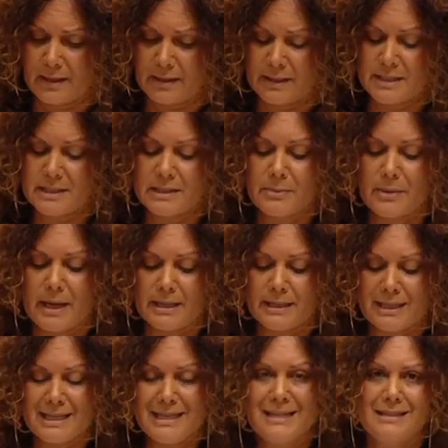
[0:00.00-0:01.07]
This debate
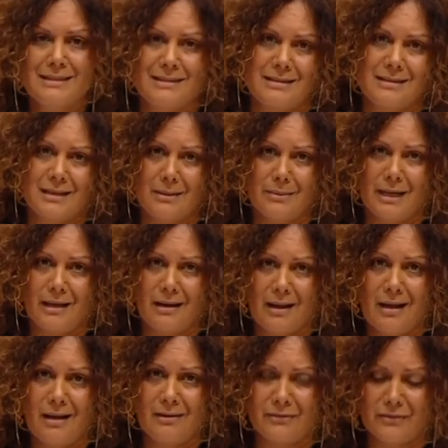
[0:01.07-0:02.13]
is about
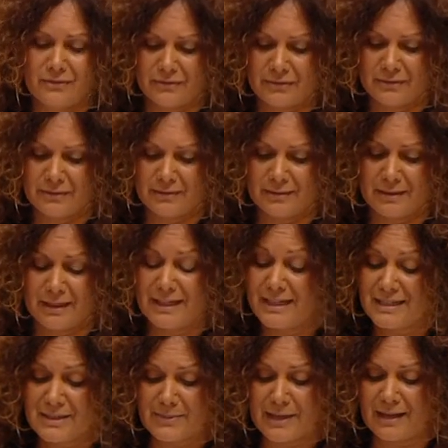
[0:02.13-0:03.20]
love. It
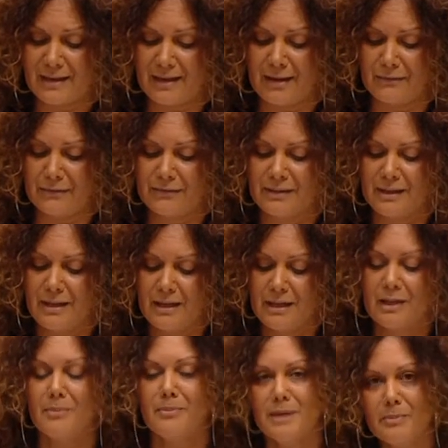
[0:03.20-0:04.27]
is about love,
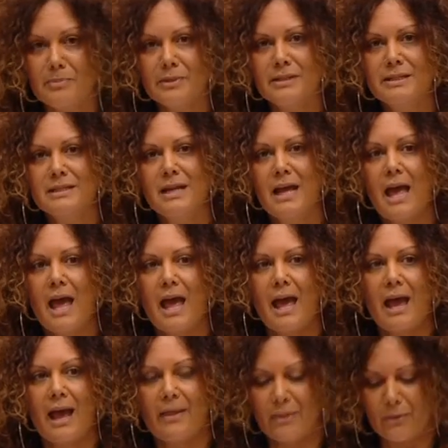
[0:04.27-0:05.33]
commitment
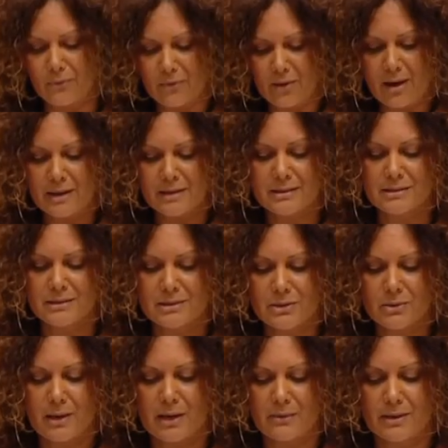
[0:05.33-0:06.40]
and the right
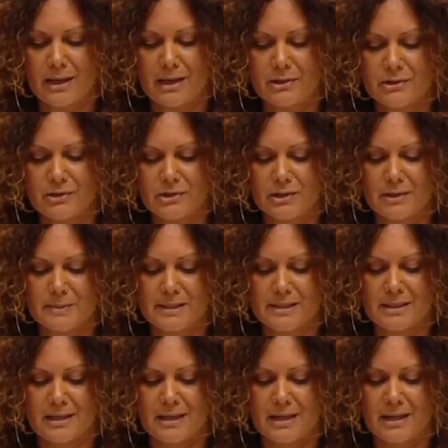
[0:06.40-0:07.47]
to our relationships.